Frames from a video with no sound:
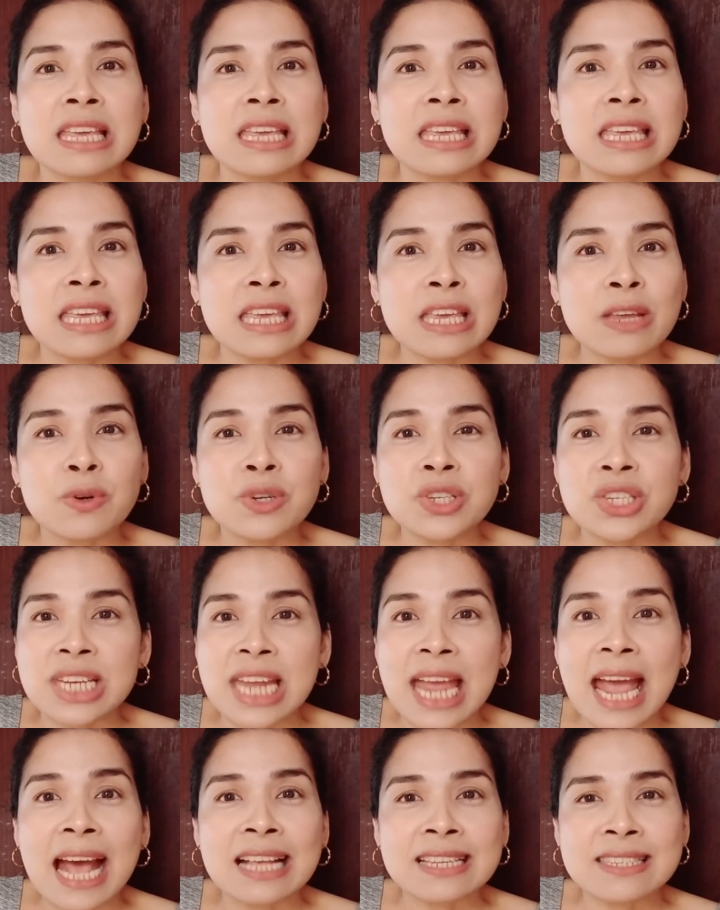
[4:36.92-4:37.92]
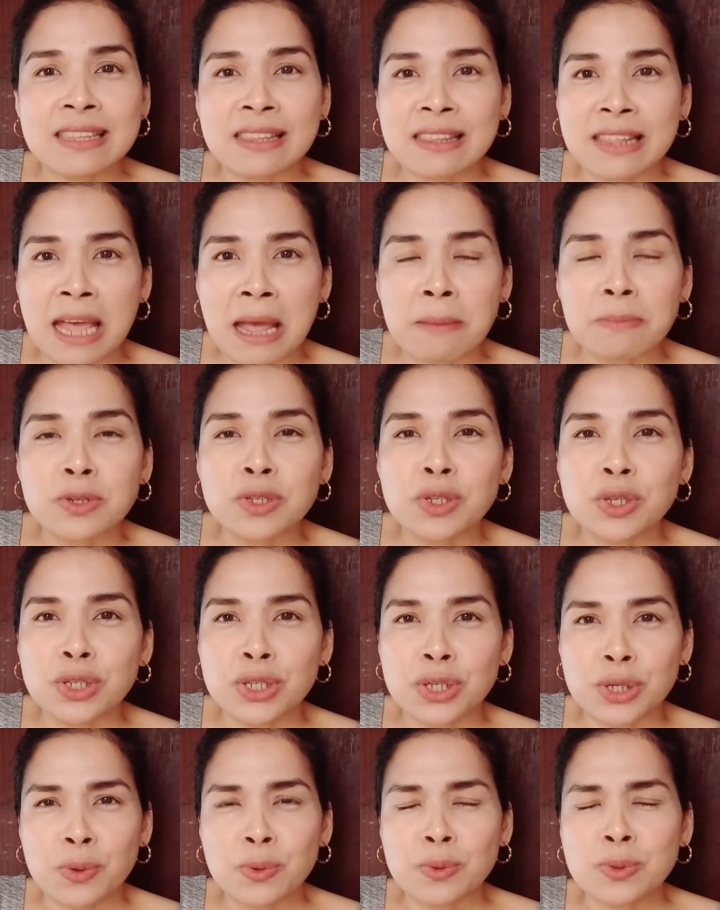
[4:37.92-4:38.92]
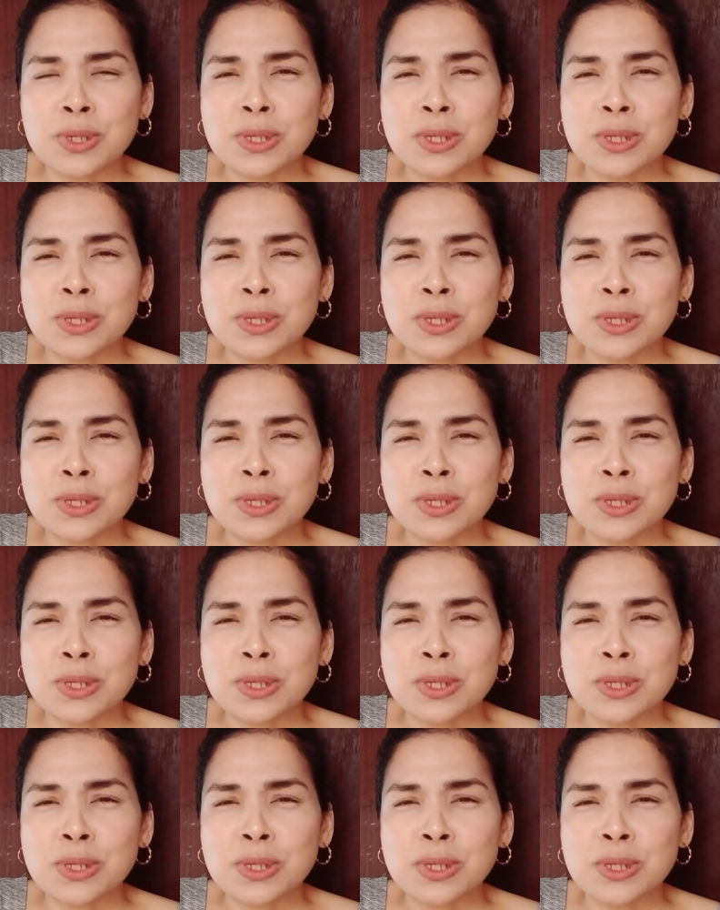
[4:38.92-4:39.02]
he or she asked them to do.